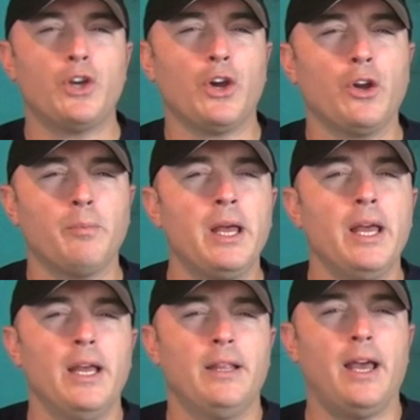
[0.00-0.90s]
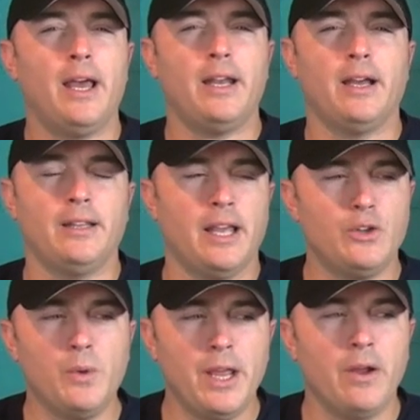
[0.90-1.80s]
term
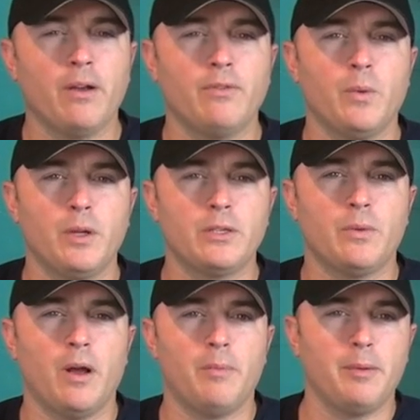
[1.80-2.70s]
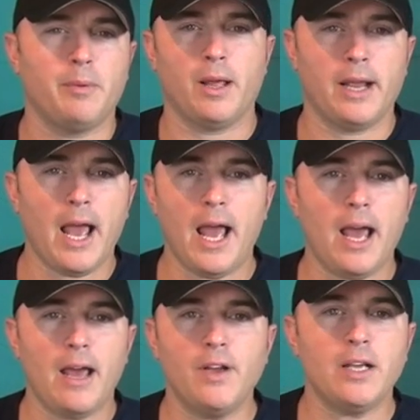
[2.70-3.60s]
that you hear every once in a while. People are like,
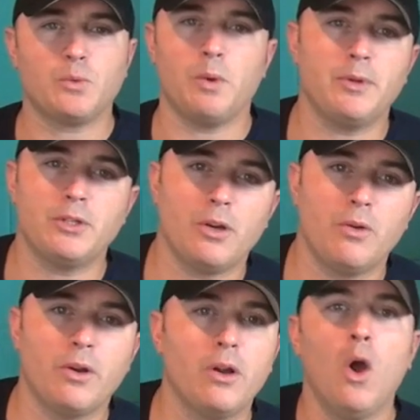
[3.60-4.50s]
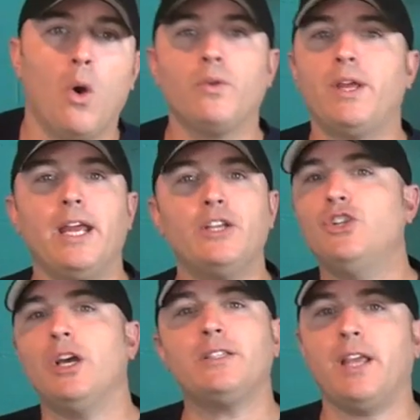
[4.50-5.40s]
I've got swimmer shoulder, or they
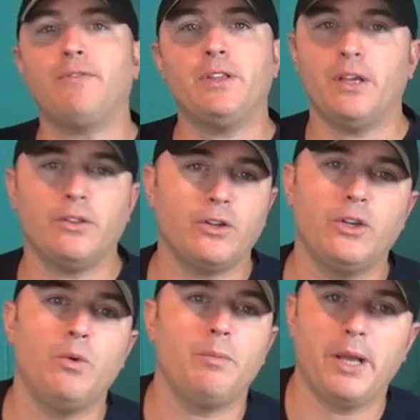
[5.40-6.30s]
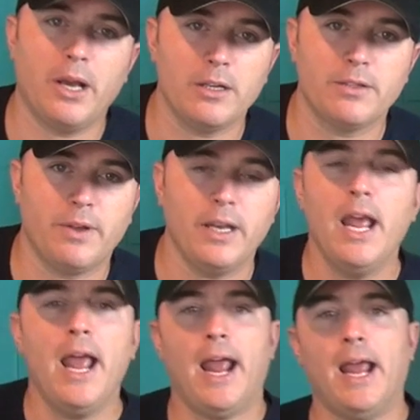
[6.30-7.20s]
adjust everything they're doing because of it.
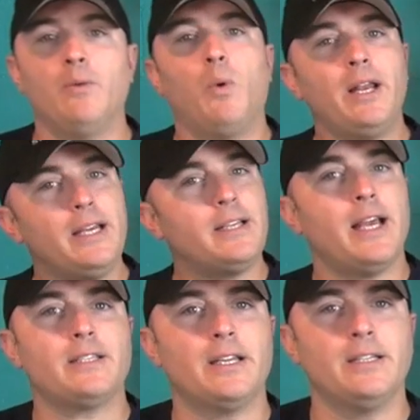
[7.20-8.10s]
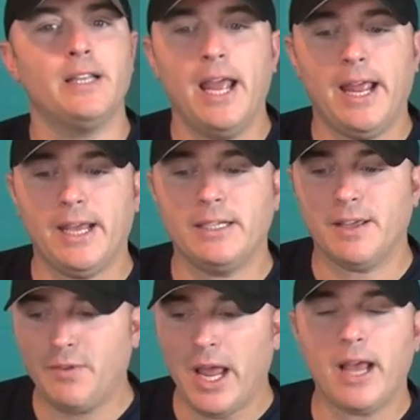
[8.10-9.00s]
And what he's asking is,
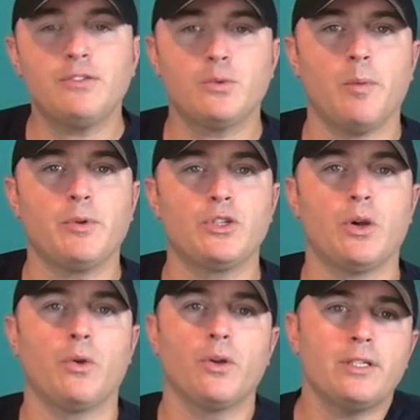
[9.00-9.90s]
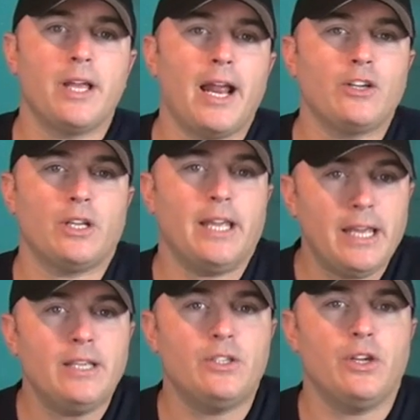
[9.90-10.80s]
if you have swimmer shoulder, is it actually
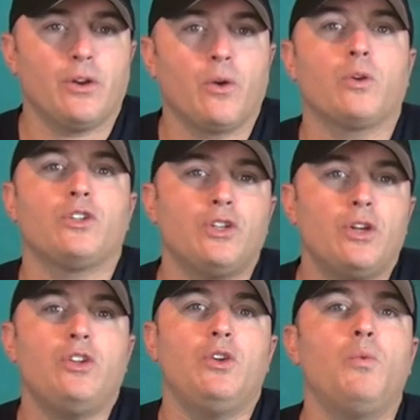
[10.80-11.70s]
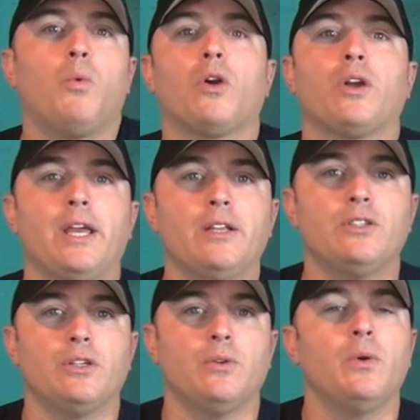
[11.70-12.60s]
easier, or should you work
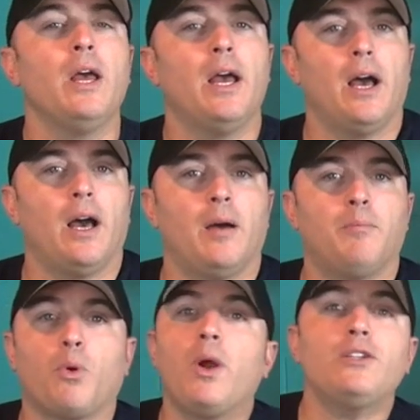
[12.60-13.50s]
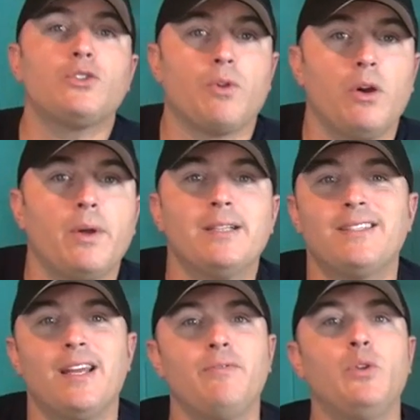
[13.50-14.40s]
into breaststroke
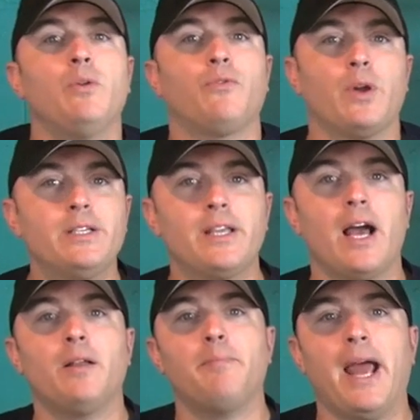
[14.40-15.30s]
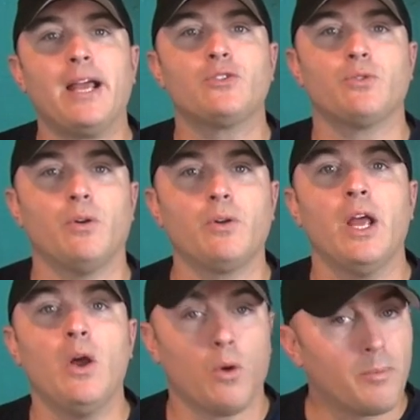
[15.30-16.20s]
instead of doing freestyle and backstroke
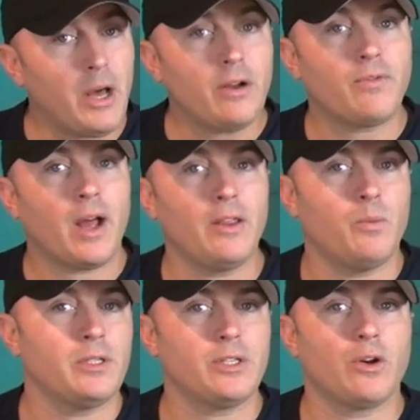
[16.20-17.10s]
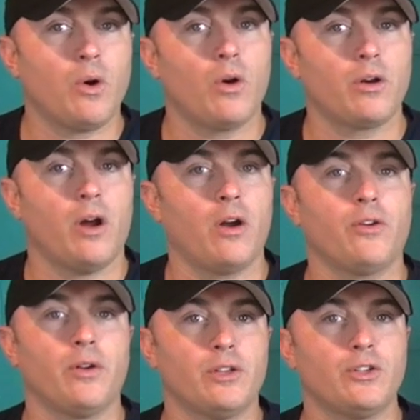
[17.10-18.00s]
or butterfly, the ones that are
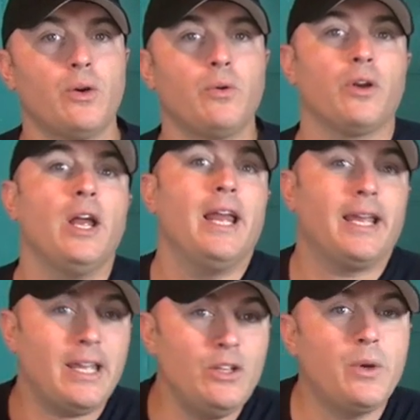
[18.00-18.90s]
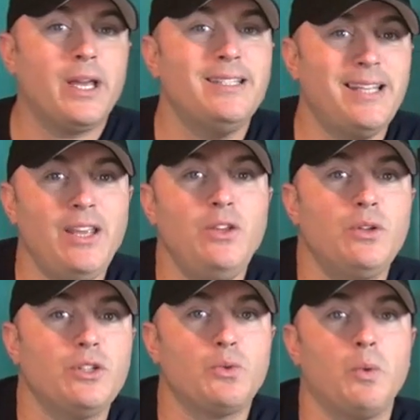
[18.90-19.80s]
harder on the shoulder? Can you
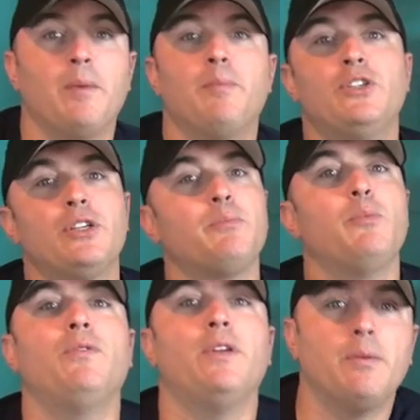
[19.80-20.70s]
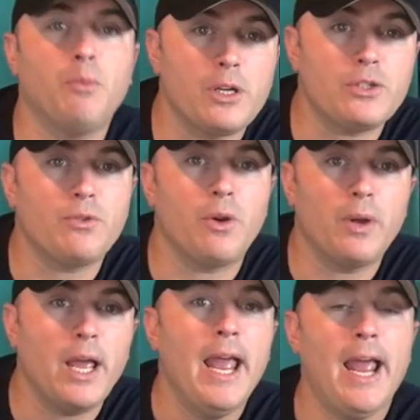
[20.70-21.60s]
continue to swim but just move into
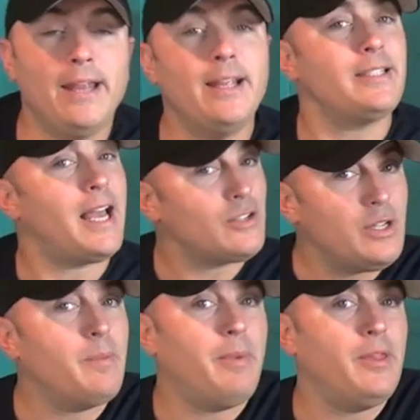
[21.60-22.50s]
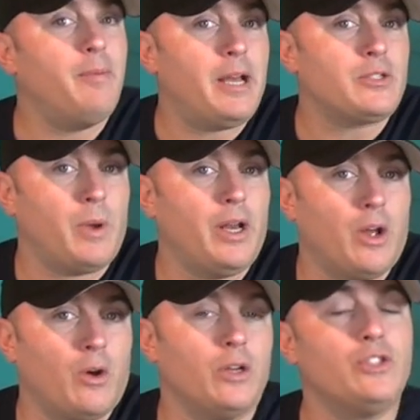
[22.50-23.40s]
breaststroke? And that's actually the best way to
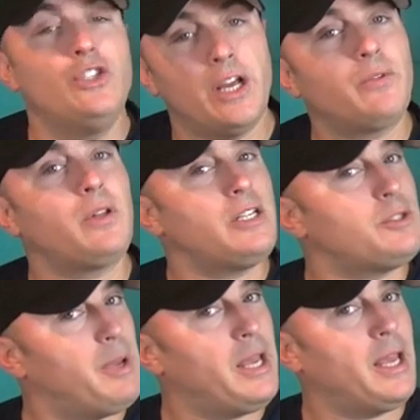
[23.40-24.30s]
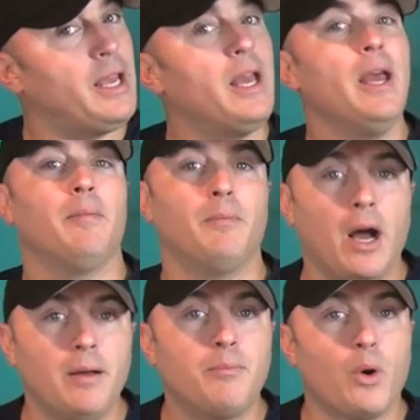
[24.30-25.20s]
go, because generally speaking,
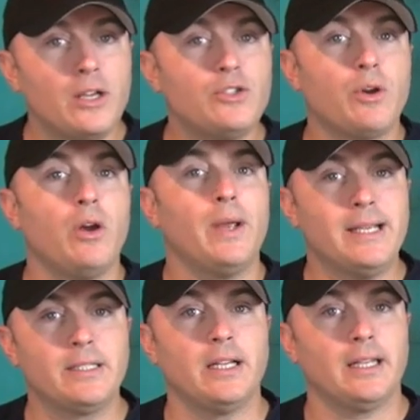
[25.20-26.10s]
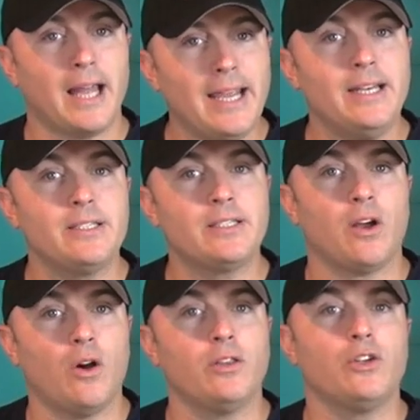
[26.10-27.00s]
breaststroke is the
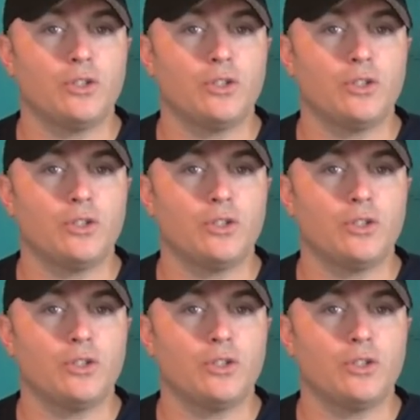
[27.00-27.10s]
lightest on the